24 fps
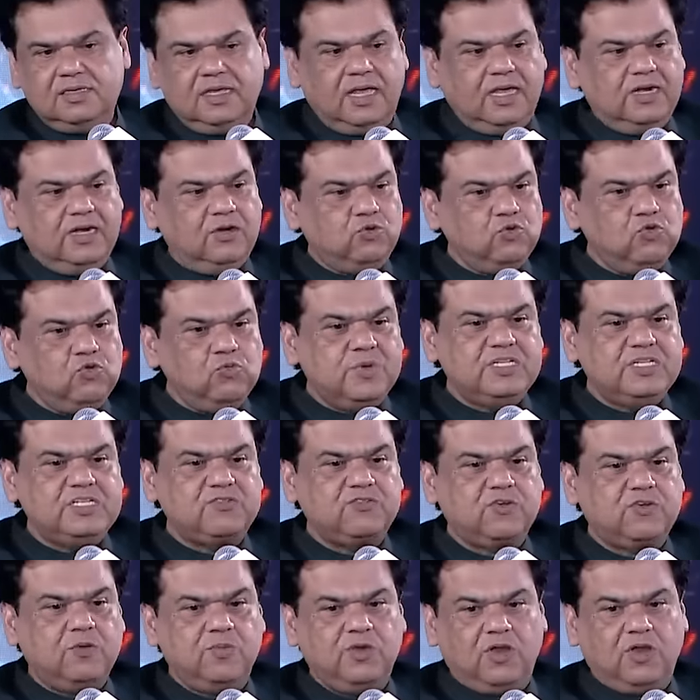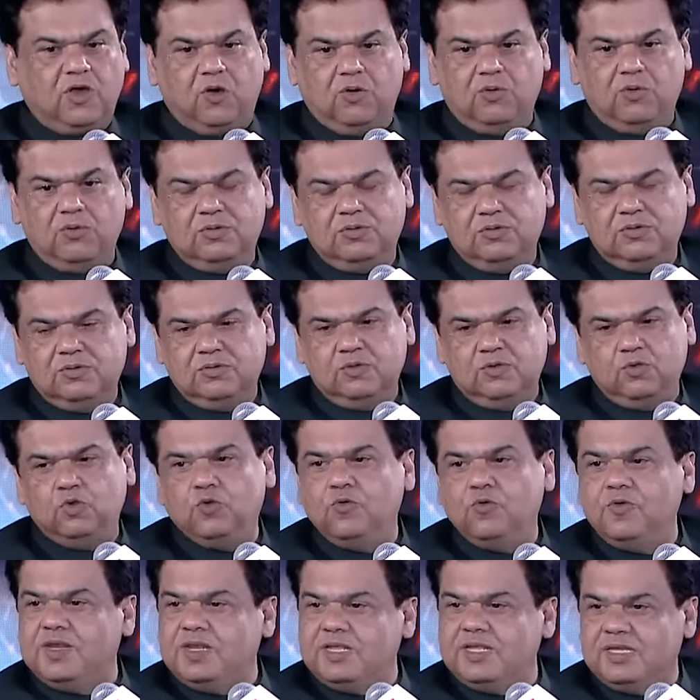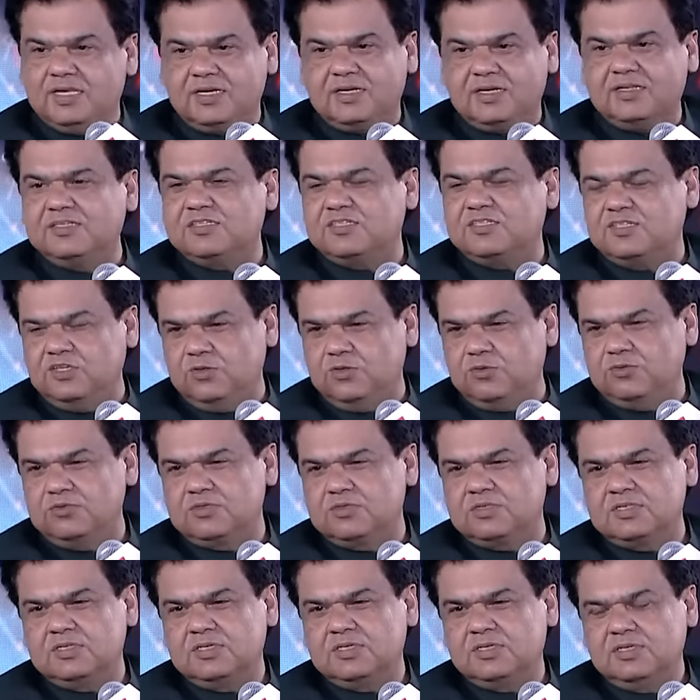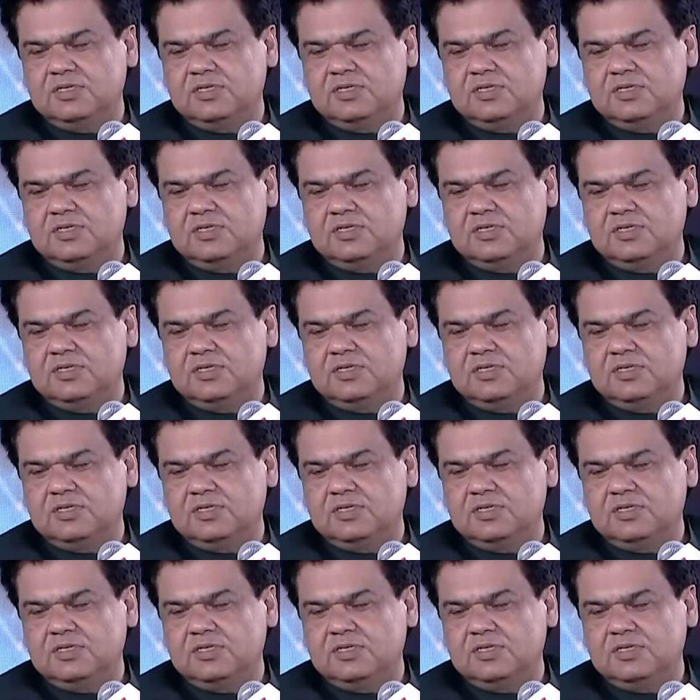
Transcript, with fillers: And two months from now, you will hear this news